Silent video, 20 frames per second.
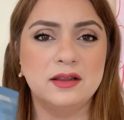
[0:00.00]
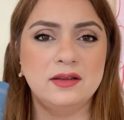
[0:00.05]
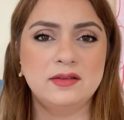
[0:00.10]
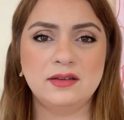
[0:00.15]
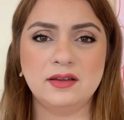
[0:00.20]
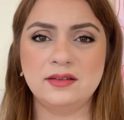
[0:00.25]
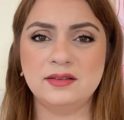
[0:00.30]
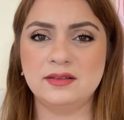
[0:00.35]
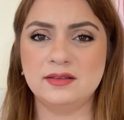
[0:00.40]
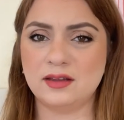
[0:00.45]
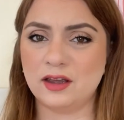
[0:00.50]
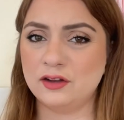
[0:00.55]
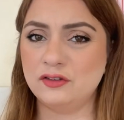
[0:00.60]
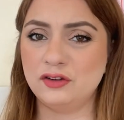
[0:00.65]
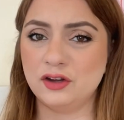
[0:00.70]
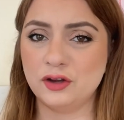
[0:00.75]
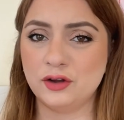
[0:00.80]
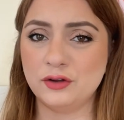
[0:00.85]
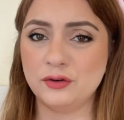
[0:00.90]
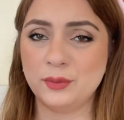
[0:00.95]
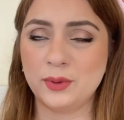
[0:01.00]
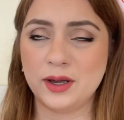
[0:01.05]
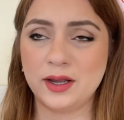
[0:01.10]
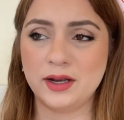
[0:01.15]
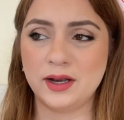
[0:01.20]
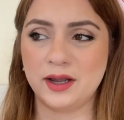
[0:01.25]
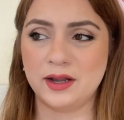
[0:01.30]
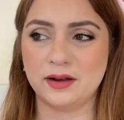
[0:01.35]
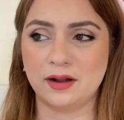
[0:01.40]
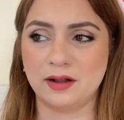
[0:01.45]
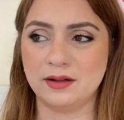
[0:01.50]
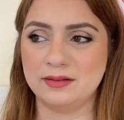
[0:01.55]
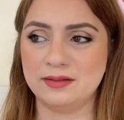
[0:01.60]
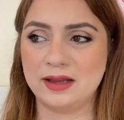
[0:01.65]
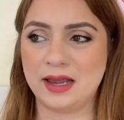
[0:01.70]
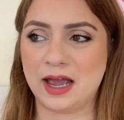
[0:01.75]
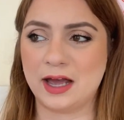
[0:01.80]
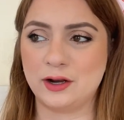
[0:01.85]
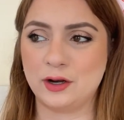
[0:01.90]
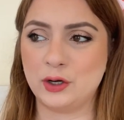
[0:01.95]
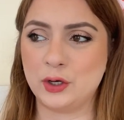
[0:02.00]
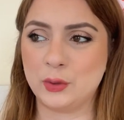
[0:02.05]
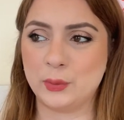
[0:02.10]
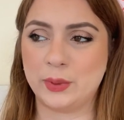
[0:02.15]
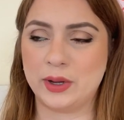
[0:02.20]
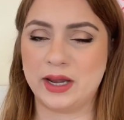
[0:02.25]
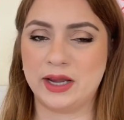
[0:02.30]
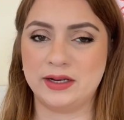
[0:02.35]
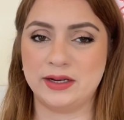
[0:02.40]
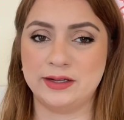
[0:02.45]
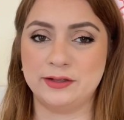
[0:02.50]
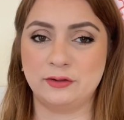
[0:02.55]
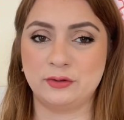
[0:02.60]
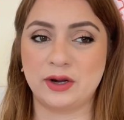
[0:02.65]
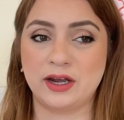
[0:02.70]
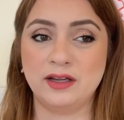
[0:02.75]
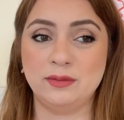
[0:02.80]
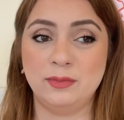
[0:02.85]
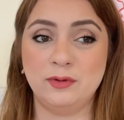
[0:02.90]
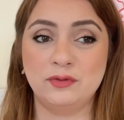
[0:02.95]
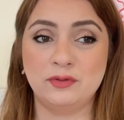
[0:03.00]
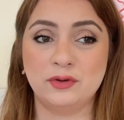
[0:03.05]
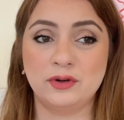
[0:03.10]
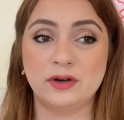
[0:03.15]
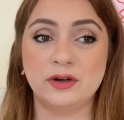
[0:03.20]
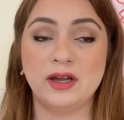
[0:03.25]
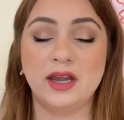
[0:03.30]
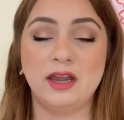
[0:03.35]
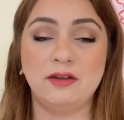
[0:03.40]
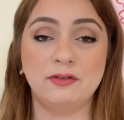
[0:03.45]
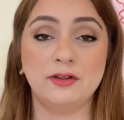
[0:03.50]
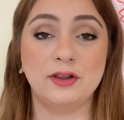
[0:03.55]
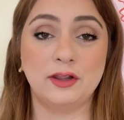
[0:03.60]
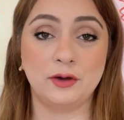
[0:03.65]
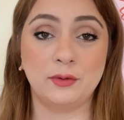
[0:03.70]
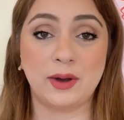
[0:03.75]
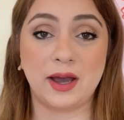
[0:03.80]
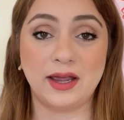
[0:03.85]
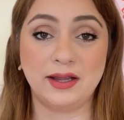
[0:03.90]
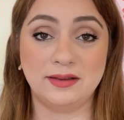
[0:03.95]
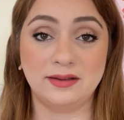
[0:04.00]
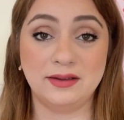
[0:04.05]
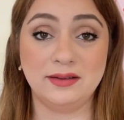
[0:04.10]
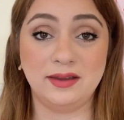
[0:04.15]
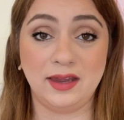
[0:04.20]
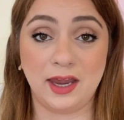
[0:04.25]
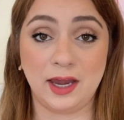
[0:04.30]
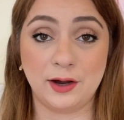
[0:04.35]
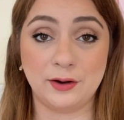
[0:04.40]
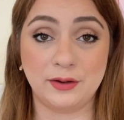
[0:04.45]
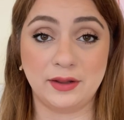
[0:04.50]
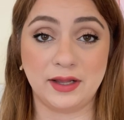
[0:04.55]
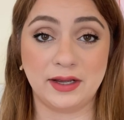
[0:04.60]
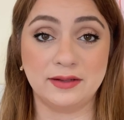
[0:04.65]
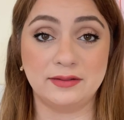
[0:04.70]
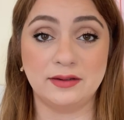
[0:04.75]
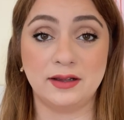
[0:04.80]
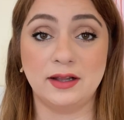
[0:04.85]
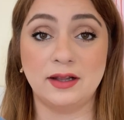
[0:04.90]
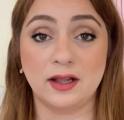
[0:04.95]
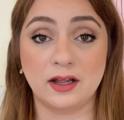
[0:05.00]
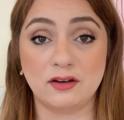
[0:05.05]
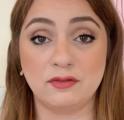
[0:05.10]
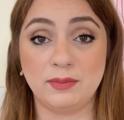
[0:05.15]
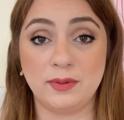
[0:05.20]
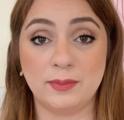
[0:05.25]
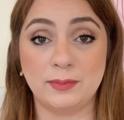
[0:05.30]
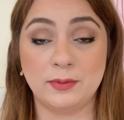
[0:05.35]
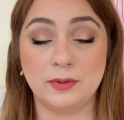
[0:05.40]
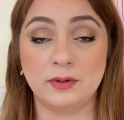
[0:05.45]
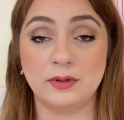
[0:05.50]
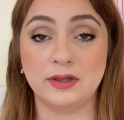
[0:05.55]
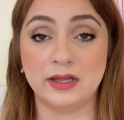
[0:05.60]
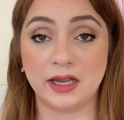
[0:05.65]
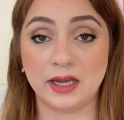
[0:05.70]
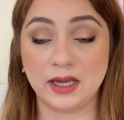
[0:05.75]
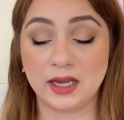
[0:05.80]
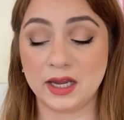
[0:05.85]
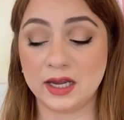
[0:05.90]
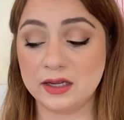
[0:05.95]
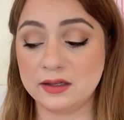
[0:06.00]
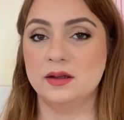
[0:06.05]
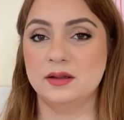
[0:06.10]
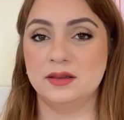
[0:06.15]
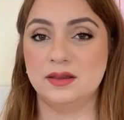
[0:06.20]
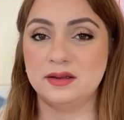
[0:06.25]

This is such a good one and honestly I don't know why I didn't try it before even though I did hear that a lot of people like it.